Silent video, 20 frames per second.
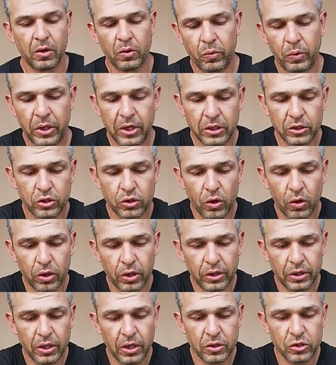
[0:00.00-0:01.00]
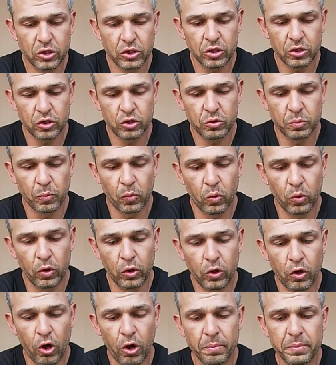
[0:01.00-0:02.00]
we can target those smaller
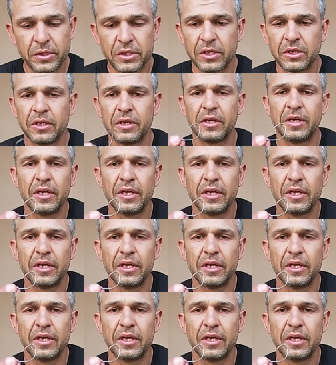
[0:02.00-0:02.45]
Kobs,